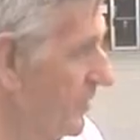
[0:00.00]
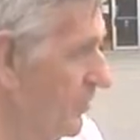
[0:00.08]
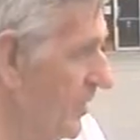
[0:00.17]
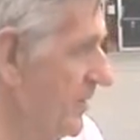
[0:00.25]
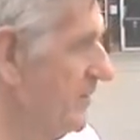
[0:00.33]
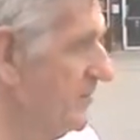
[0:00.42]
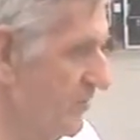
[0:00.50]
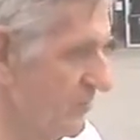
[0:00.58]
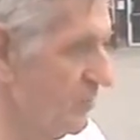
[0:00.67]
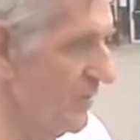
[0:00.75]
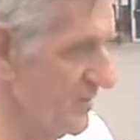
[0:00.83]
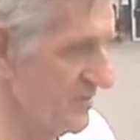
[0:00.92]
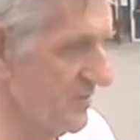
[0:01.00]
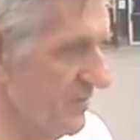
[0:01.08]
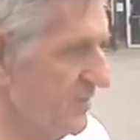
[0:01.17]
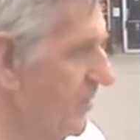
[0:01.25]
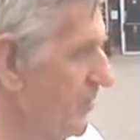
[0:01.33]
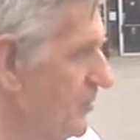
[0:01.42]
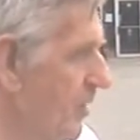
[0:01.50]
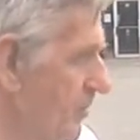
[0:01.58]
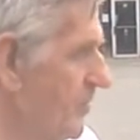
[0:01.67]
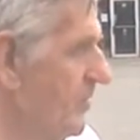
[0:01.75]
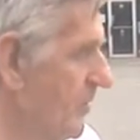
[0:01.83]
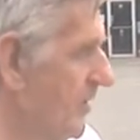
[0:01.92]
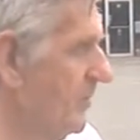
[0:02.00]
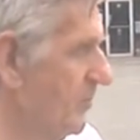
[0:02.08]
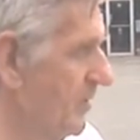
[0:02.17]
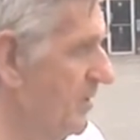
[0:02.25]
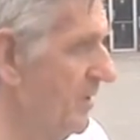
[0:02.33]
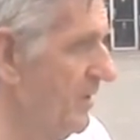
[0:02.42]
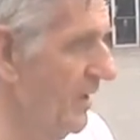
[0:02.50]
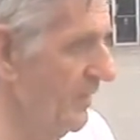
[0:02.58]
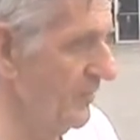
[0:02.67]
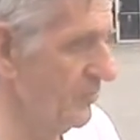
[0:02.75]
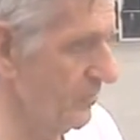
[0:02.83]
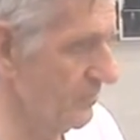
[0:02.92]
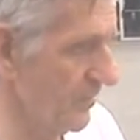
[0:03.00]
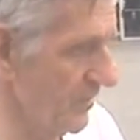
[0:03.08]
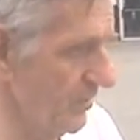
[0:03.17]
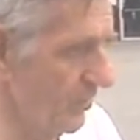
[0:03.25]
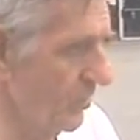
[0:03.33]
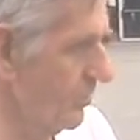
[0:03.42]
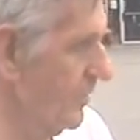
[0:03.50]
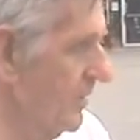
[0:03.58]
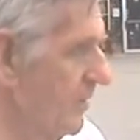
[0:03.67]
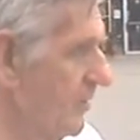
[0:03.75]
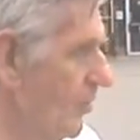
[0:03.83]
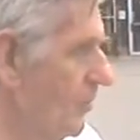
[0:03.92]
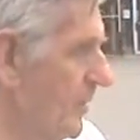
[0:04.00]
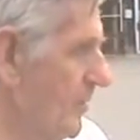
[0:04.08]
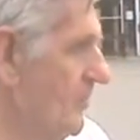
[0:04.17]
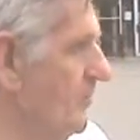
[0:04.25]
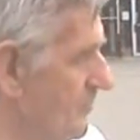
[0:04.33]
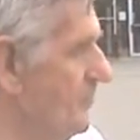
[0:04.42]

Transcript: it, went. The 26th I was operated on, and it took my lower right lobe out.